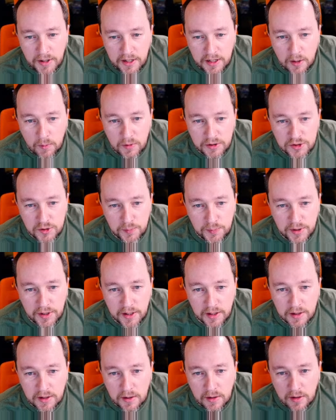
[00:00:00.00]
on what you
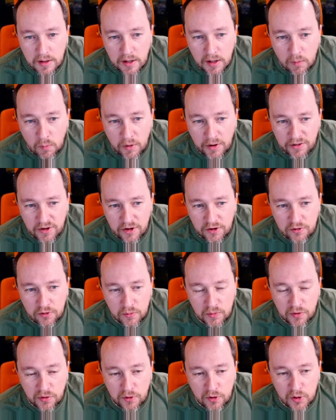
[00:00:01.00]
pick. One of the
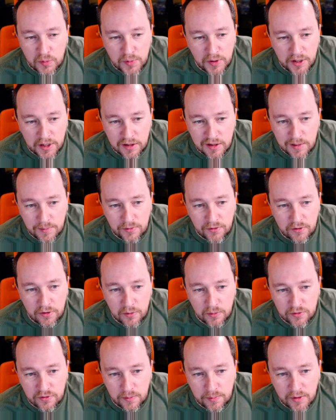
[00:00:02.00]
issues with third-party clips
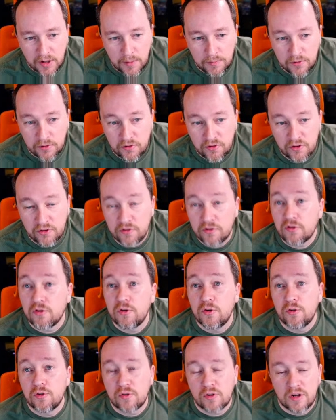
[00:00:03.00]
too sometimes is these
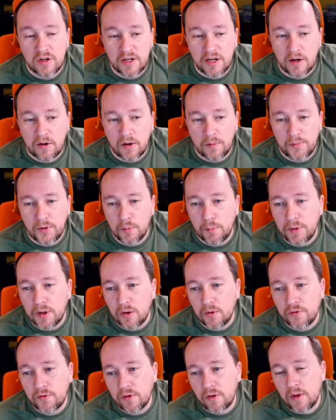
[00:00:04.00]
screws can tear up your
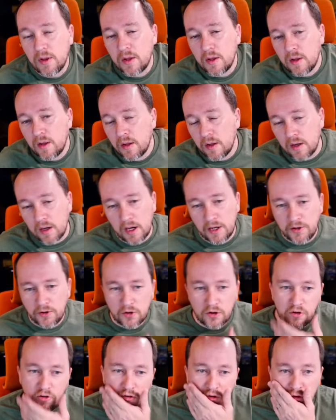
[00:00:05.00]
belt. You
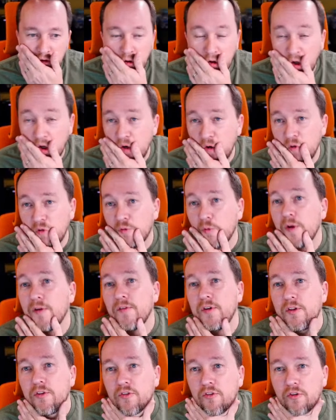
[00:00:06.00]
could use
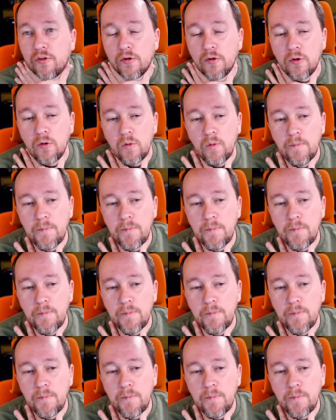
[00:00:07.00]
rivets too.